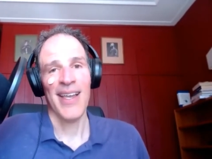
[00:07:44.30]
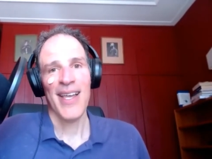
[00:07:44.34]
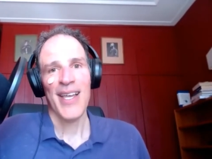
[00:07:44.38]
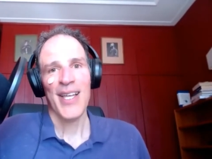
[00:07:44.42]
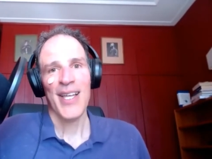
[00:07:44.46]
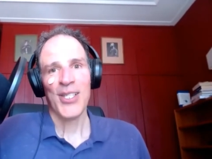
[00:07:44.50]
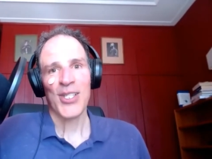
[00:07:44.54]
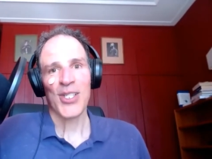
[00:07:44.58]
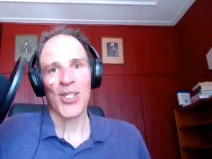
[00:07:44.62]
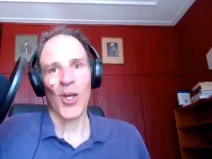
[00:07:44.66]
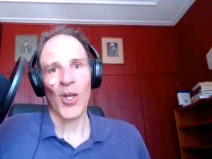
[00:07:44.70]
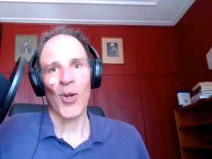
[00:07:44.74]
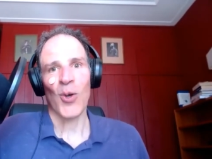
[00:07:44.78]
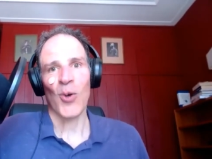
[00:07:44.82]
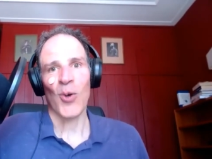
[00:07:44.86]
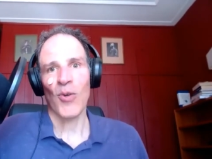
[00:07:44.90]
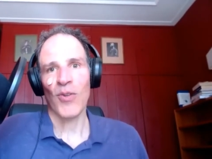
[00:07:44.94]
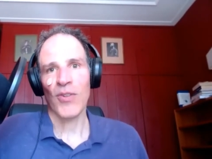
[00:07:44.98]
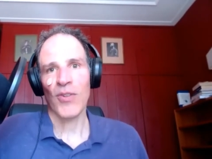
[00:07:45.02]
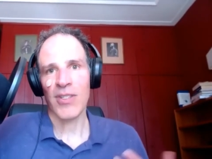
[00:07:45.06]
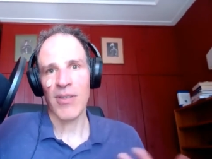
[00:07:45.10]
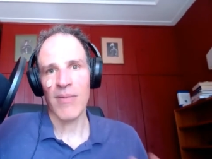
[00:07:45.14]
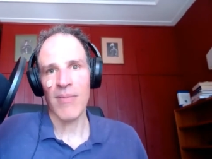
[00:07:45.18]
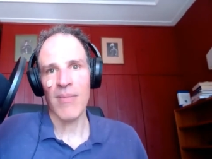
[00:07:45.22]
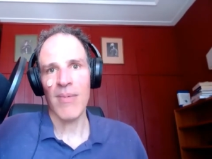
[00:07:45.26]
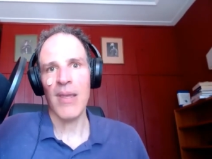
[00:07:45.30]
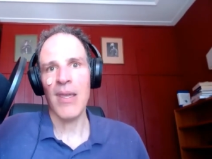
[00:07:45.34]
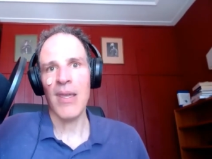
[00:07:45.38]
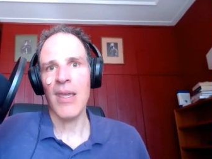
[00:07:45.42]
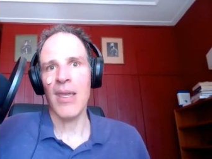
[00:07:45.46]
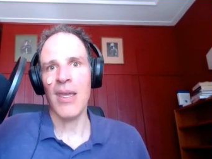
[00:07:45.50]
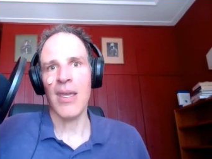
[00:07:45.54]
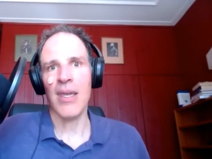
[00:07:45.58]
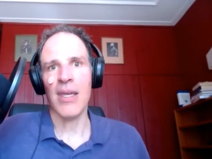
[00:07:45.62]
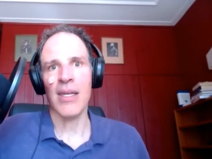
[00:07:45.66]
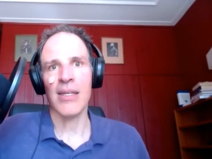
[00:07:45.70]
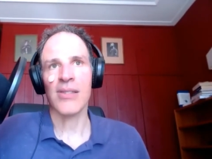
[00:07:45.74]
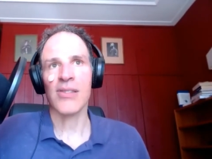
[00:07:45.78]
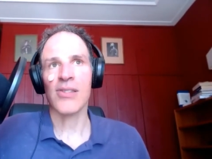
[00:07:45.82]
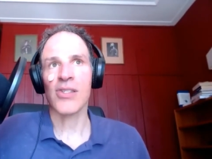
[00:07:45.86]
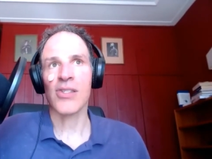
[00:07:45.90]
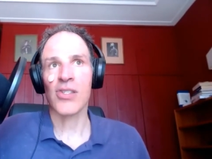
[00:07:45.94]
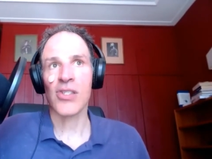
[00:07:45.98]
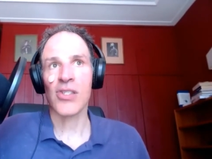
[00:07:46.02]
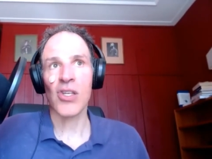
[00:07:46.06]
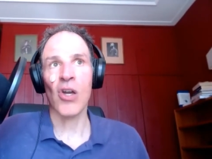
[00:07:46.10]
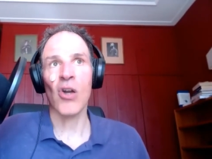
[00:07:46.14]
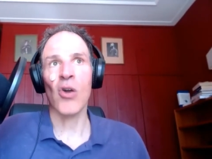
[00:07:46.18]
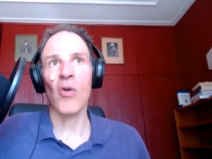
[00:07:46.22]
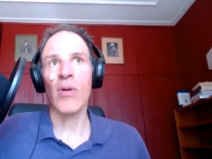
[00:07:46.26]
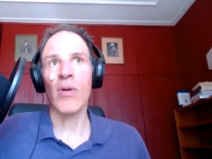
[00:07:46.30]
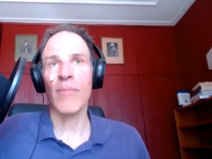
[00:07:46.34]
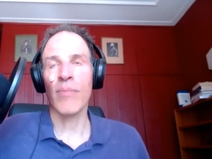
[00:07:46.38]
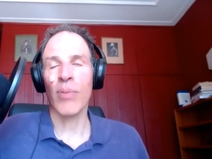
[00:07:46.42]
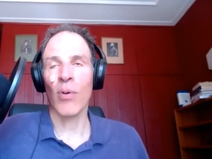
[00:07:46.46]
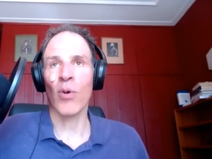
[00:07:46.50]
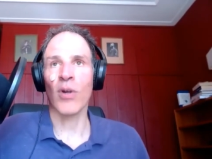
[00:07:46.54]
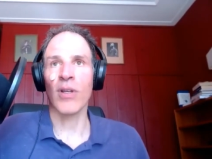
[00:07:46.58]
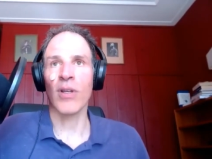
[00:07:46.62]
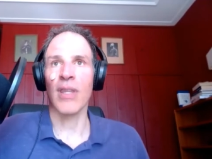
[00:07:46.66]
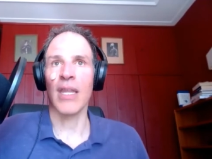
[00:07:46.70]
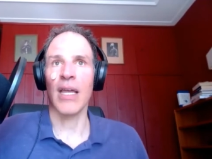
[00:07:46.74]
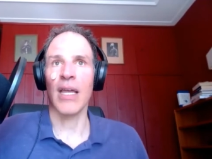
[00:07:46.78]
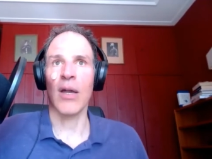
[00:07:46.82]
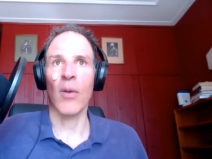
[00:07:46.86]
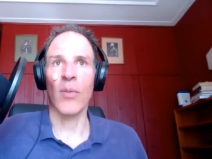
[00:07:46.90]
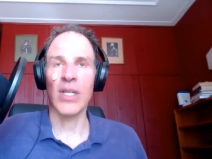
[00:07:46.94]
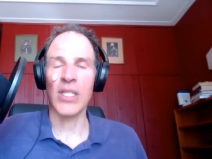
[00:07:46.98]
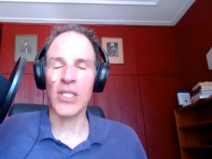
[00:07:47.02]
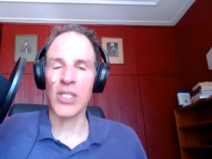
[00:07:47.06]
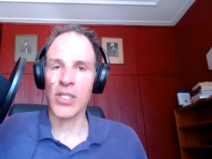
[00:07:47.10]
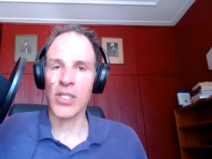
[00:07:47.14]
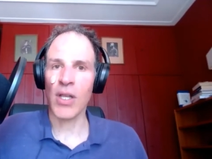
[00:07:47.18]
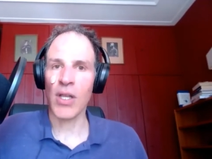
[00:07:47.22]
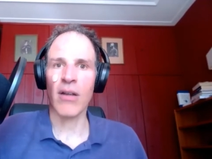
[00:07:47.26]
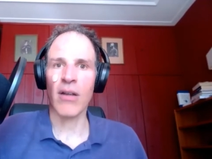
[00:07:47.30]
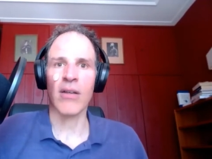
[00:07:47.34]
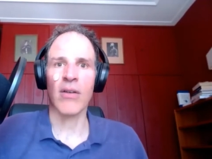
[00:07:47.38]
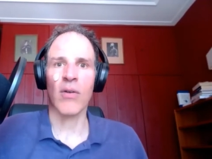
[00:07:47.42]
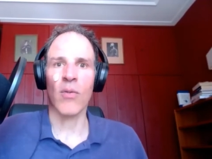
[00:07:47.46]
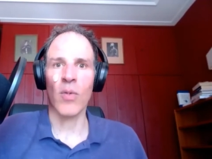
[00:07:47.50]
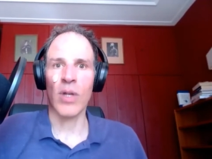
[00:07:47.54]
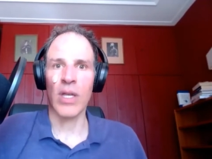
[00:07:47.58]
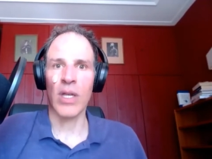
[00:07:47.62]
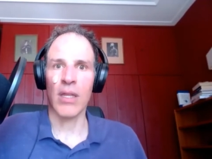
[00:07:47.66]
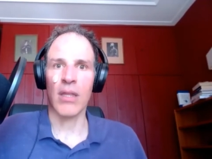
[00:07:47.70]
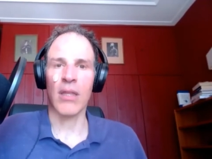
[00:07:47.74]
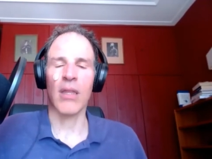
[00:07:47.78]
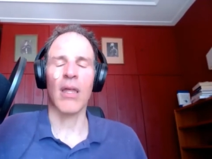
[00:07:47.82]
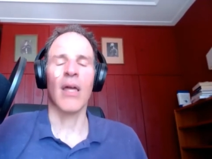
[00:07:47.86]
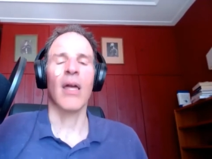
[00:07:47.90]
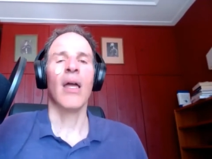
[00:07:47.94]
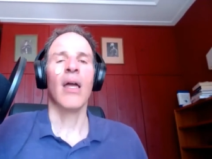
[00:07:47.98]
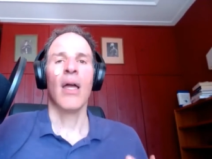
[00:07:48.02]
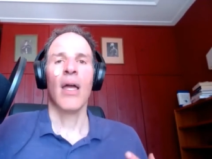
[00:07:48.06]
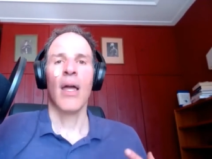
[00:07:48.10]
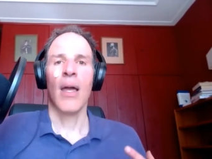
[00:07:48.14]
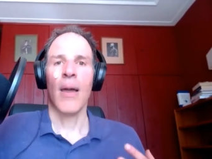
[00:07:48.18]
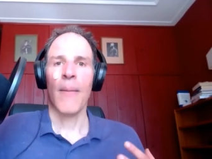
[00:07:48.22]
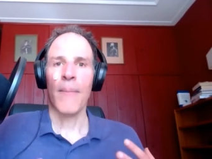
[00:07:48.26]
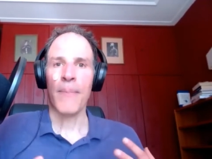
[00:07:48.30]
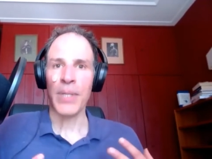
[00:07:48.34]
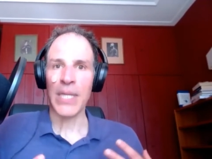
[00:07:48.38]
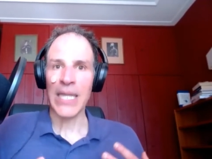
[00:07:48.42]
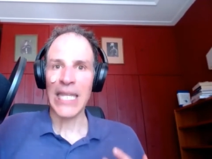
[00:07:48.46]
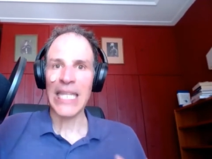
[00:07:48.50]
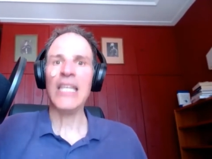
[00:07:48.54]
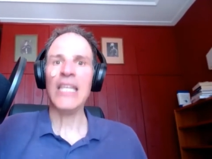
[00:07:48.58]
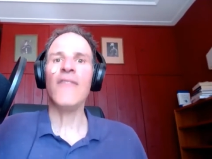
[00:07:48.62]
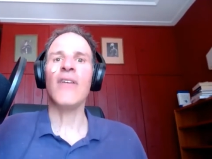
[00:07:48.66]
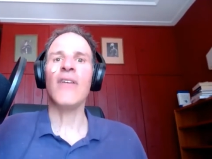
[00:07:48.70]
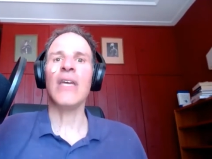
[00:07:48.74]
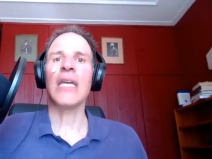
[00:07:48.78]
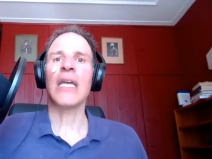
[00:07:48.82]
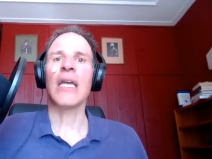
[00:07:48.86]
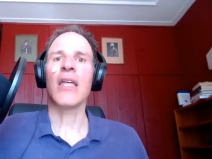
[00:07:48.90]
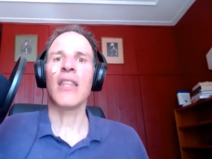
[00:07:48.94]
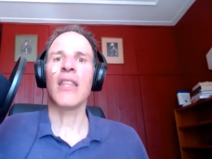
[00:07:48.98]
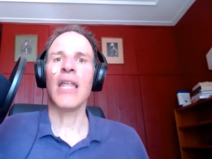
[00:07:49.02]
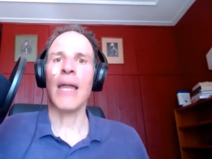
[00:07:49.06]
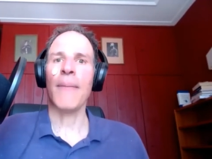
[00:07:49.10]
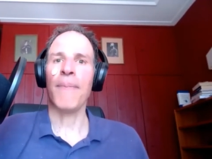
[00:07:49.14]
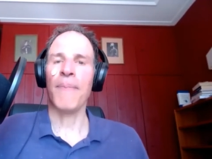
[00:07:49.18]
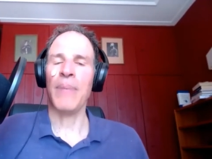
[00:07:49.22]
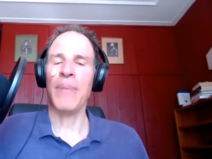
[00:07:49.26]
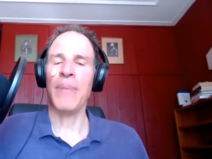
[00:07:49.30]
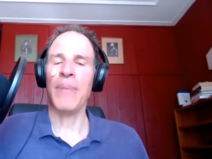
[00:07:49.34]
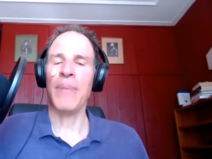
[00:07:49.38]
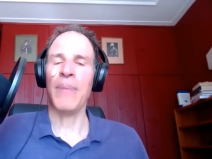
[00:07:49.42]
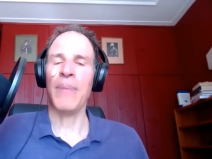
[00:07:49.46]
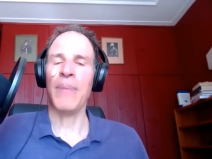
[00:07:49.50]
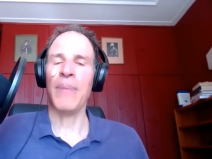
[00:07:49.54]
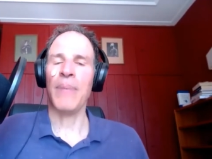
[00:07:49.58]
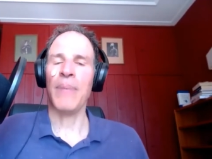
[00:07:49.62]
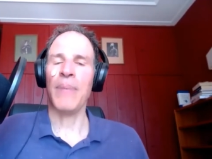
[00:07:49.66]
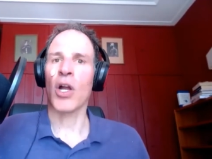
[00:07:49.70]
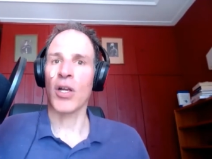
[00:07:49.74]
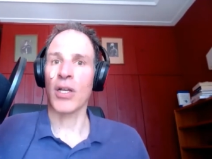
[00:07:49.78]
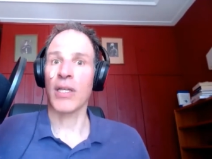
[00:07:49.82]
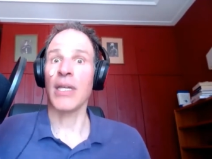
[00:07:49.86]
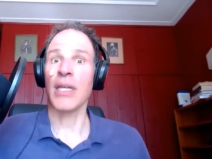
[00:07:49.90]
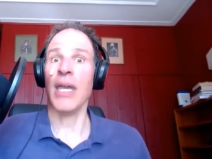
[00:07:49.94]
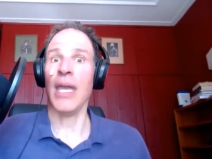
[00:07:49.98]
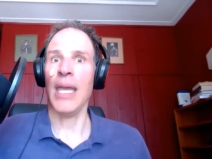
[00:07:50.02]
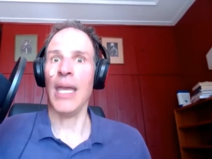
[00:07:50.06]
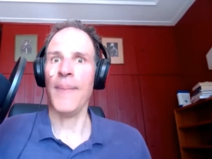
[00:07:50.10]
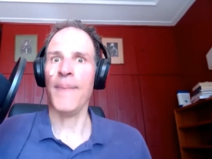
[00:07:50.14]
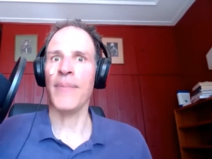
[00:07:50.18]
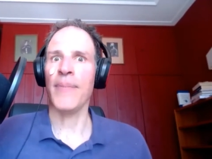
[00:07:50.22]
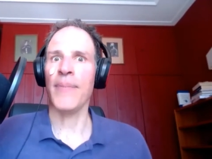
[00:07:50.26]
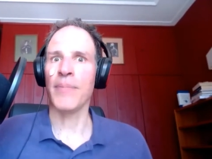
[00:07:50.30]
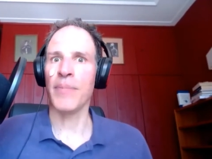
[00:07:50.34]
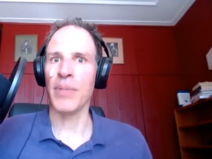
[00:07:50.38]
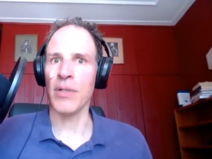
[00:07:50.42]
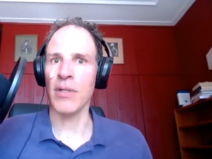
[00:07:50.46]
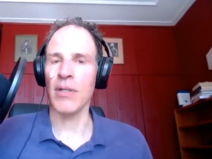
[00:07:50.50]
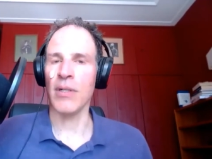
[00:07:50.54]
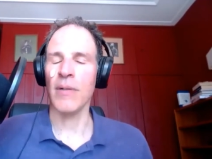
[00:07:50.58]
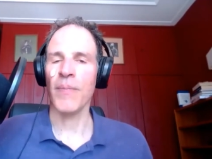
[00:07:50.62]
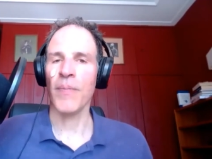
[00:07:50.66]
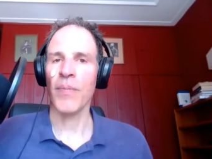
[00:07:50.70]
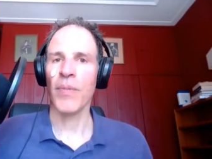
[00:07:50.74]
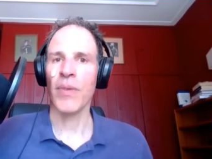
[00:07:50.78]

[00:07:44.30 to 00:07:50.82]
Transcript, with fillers: So to me, it's so important that we start with believing that people are capable